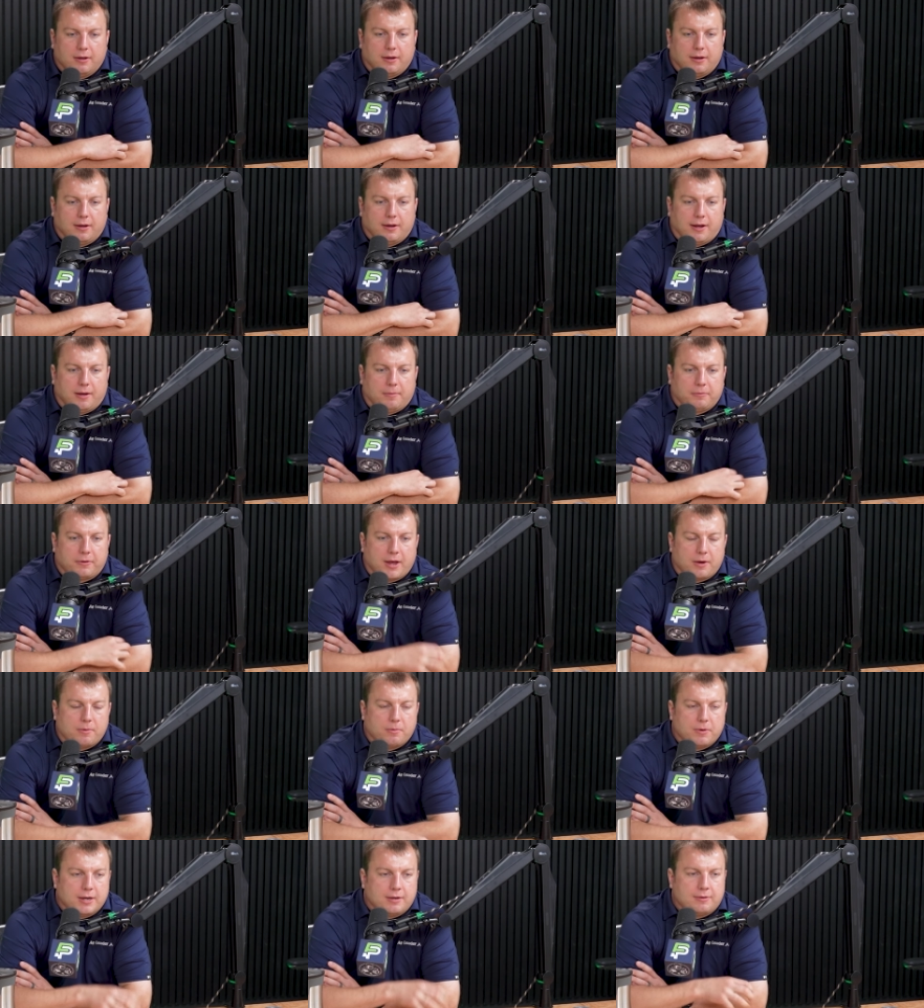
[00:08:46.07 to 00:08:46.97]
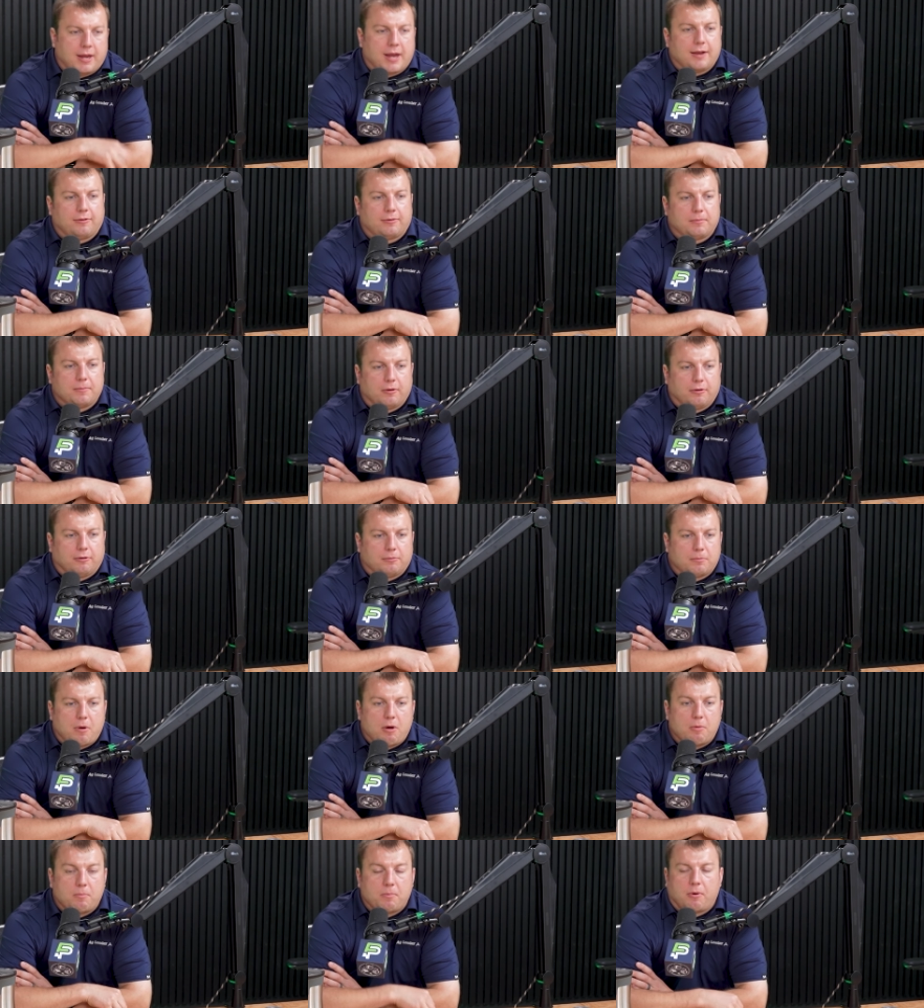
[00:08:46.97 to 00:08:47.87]
So how do we take some of those
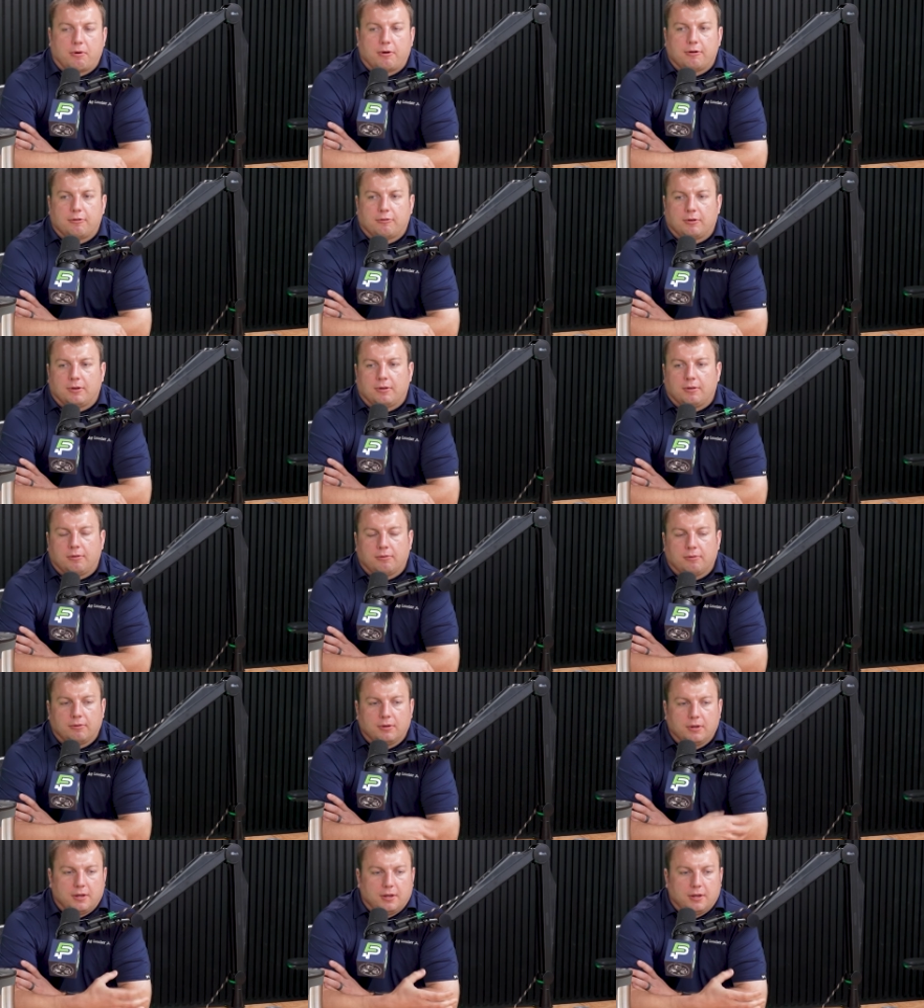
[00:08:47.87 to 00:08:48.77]
small portions?